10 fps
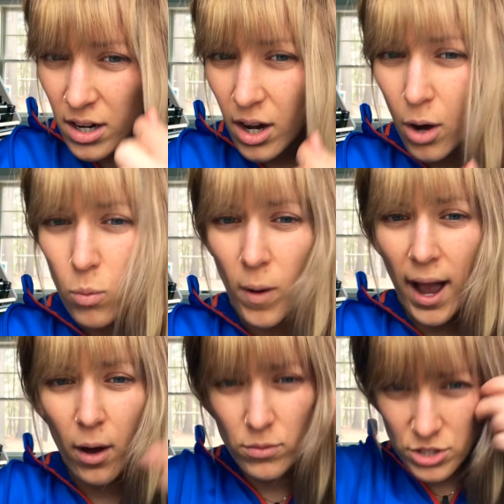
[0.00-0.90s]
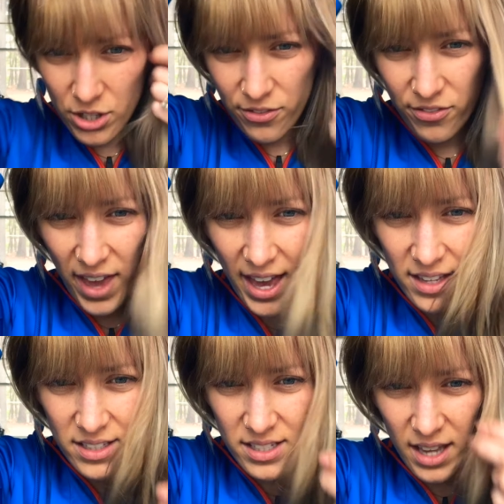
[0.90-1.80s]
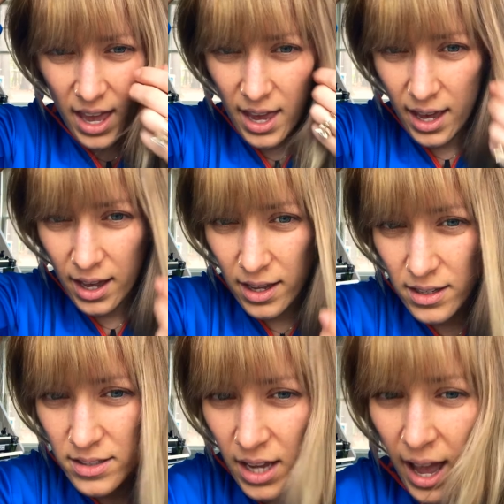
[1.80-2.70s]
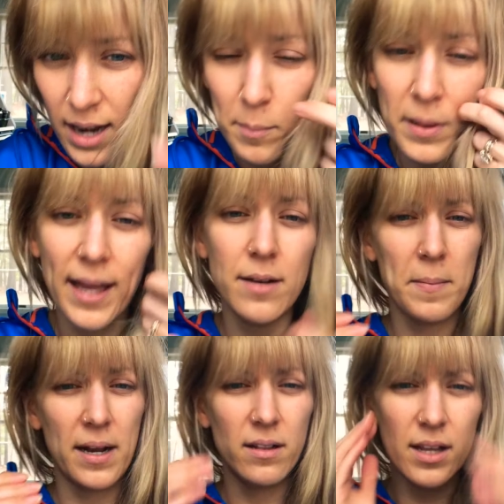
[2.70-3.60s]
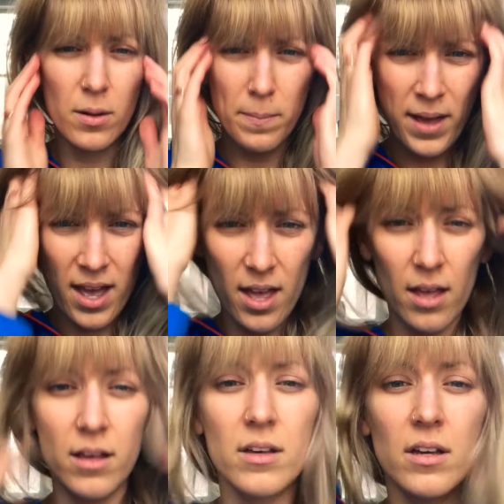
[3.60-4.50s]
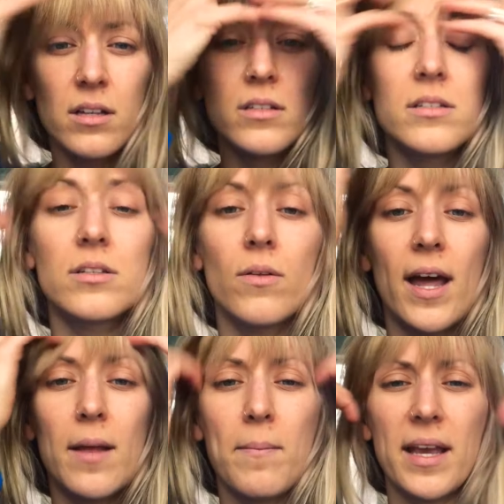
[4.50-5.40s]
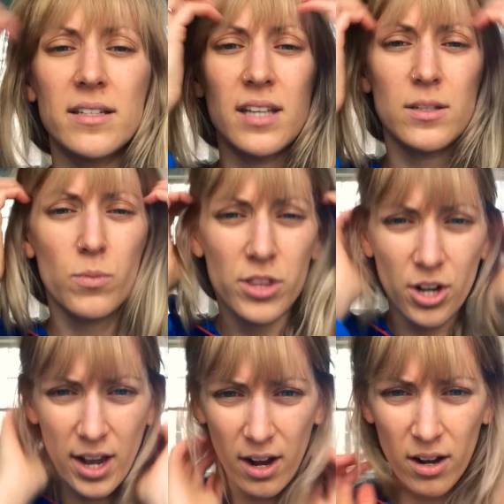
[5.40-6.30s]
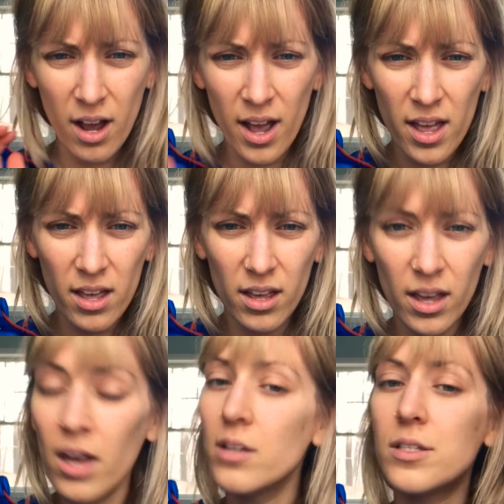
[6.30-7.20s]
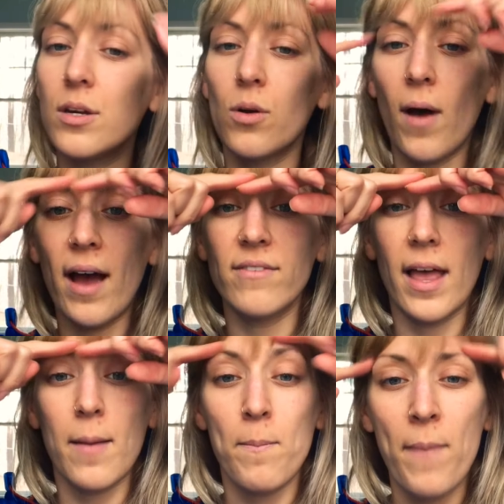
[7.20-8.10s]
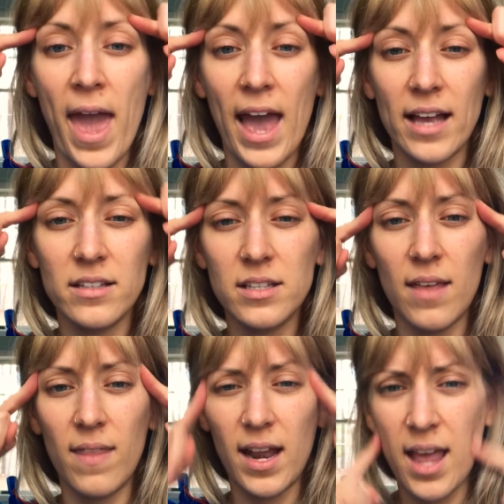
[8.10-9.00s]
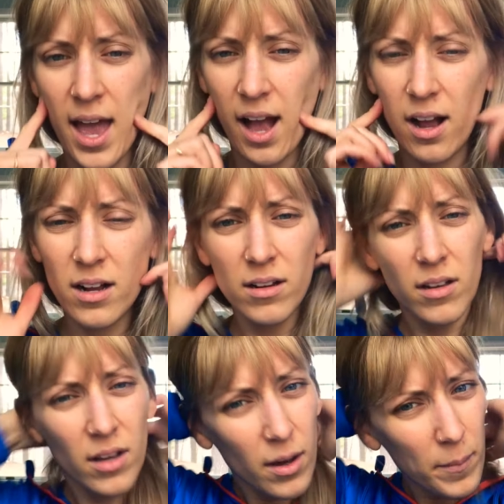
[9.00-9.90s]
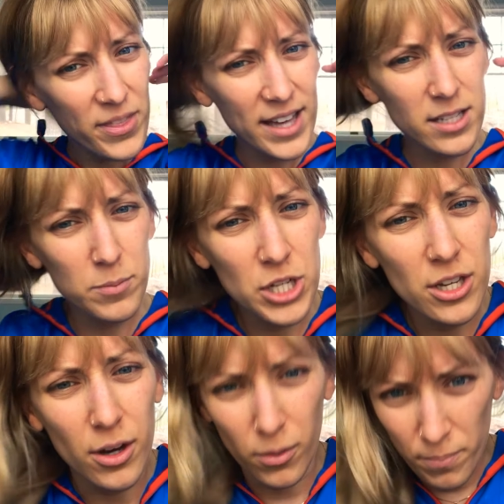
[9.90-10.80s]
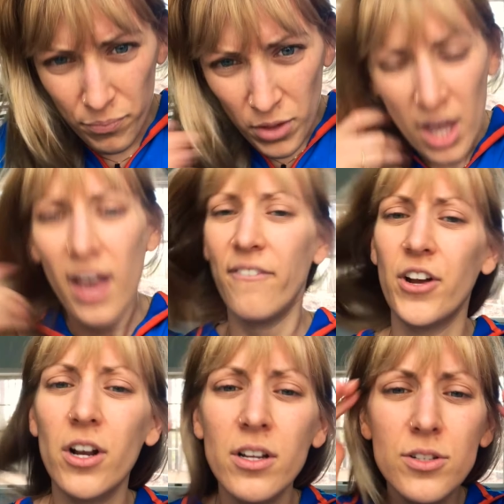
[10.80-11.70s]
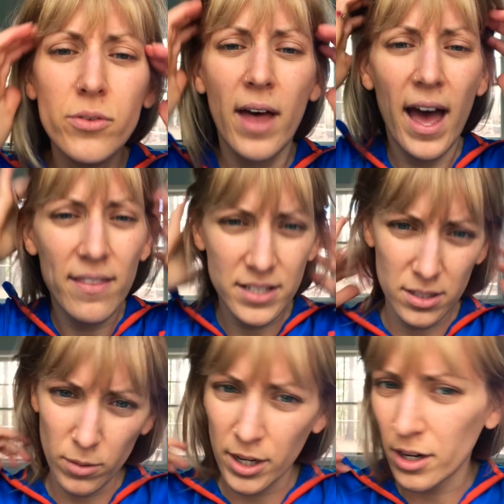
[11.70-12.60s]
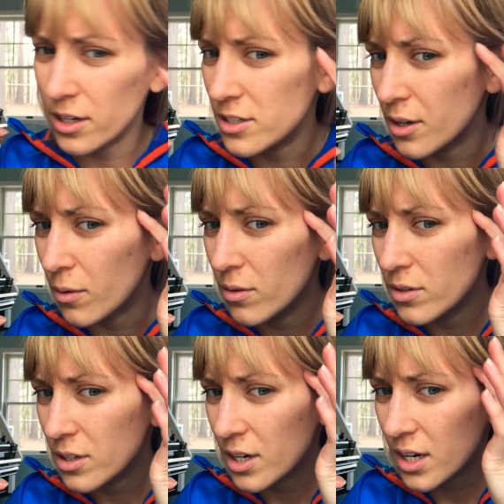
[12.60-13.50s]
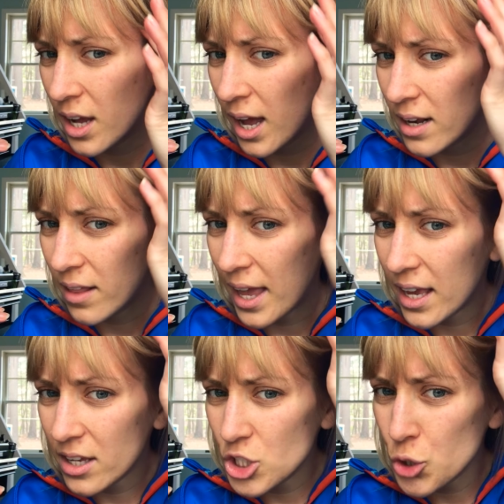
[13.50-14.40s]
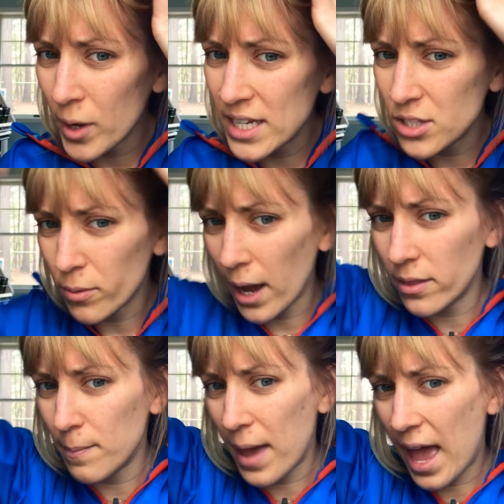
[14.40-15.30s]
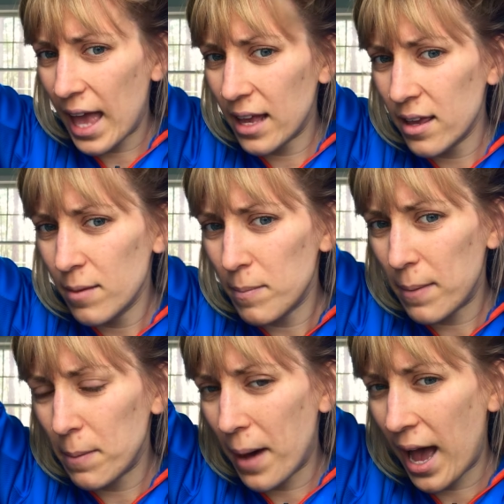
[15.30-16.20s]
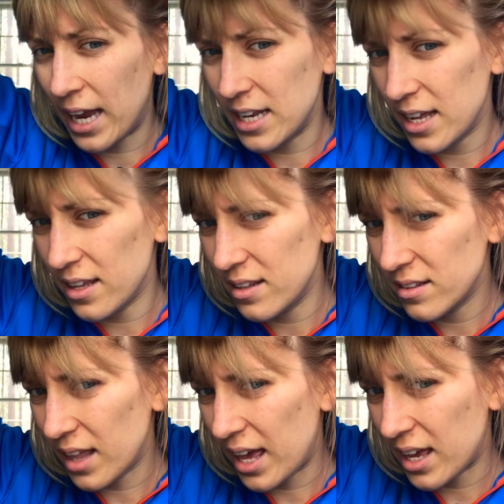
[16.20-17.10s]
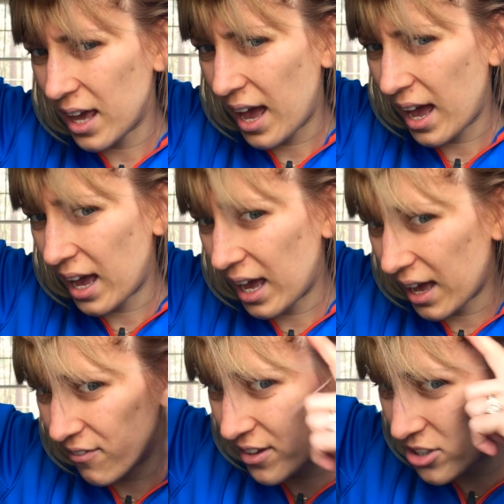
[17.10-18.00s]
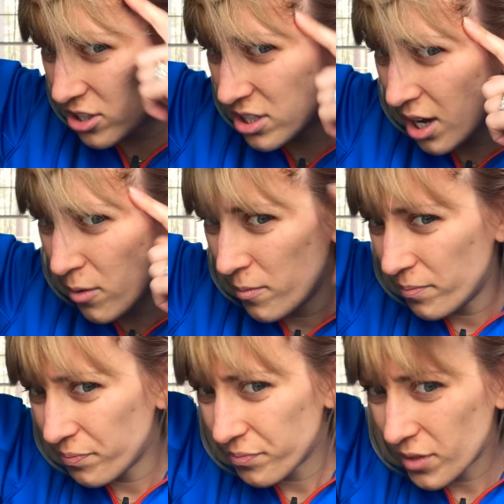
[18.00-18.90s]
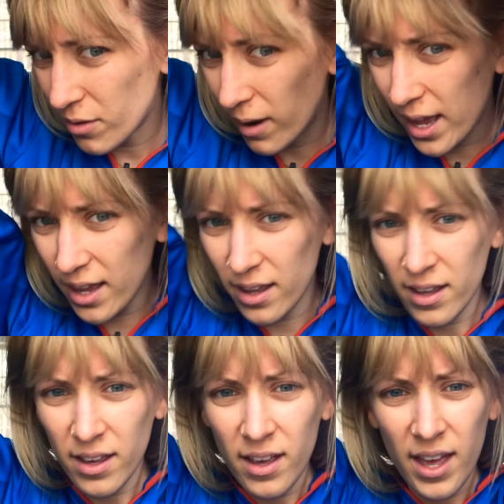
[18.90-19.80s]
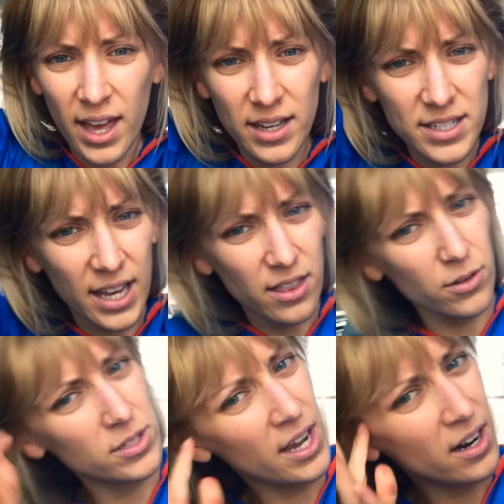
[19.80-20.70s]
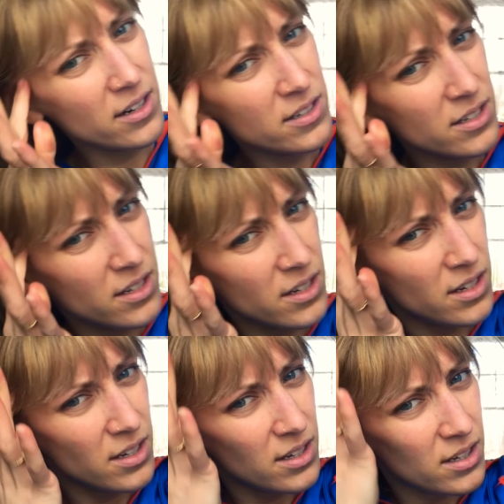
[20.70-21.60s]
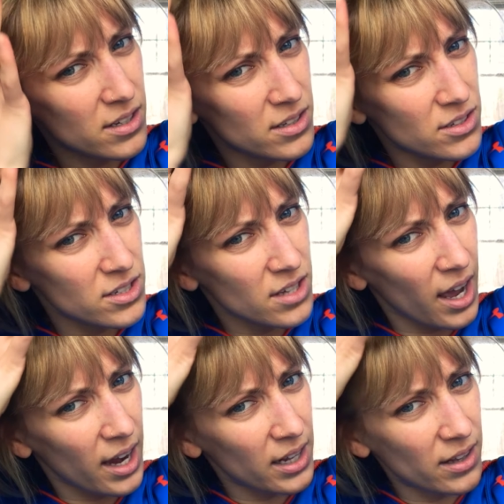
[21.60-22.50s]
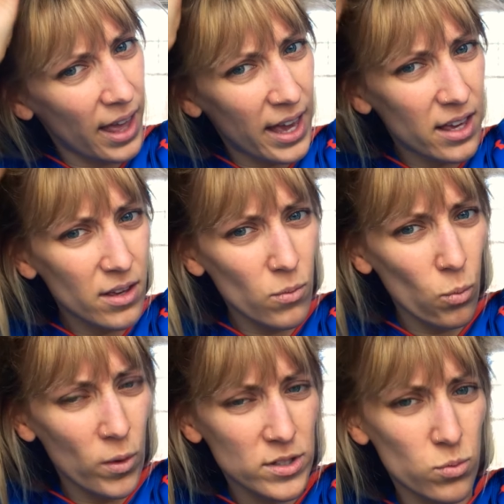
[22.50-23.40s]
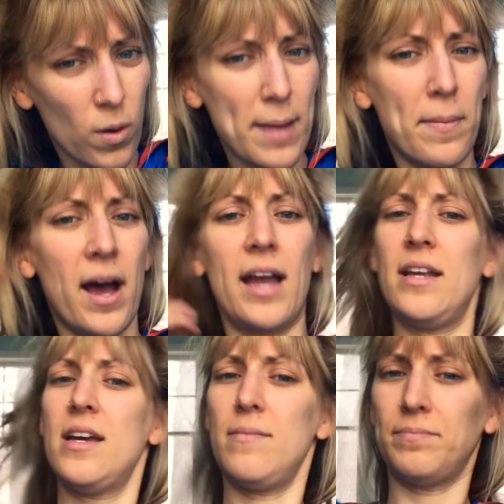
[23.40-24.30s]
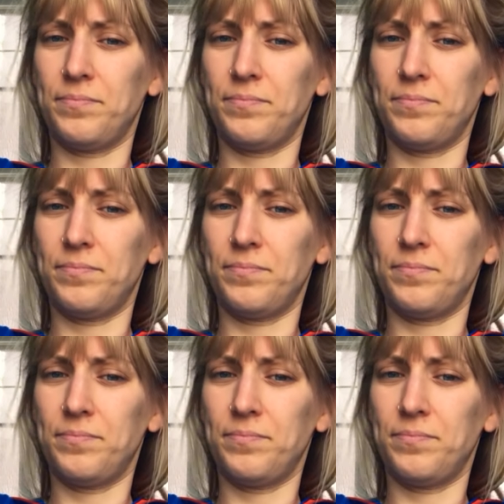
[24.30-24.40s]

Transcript: around your face and kind of blend them in a little bit so that it makes sense with your haircut. So you don't have like bangs and then hair, but that's up to you. If you're gonna do that, this is what you're gonna do. You're gonna kind of like trace around the bang, maybe behind it, like a ½ inch or so, right? And take those hairs, just kind of like what's right behind it,